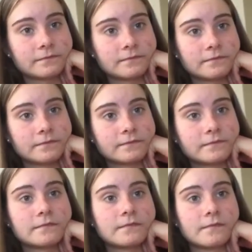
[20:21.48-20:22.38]

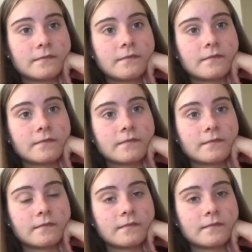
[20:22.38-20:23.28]

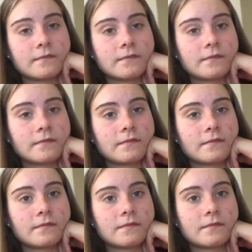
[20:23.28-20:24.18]

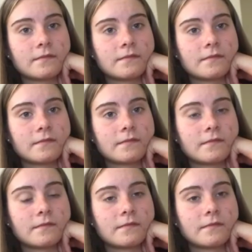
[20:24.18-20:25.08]

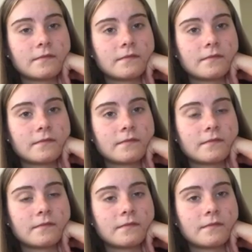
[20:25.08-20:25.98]

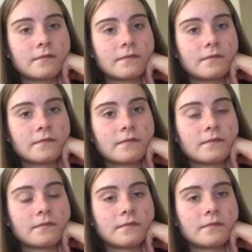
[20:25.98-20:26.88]

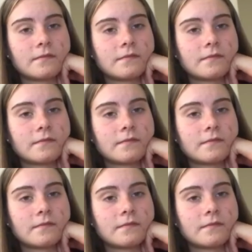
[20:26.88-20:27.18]
(not speaking)